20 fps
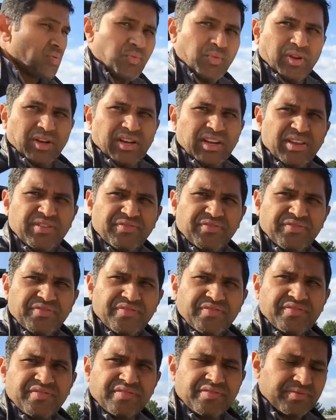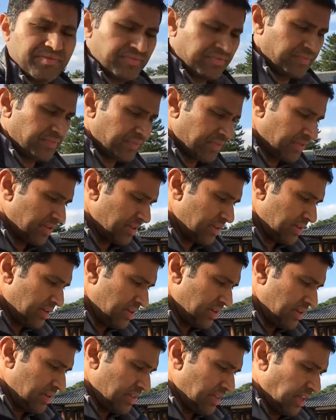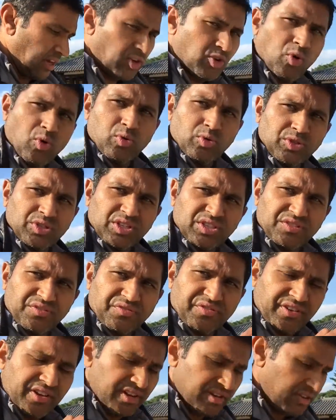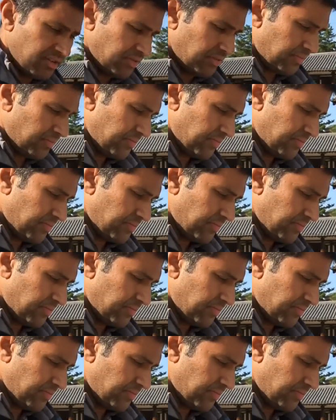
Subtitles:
will live, that causes fear.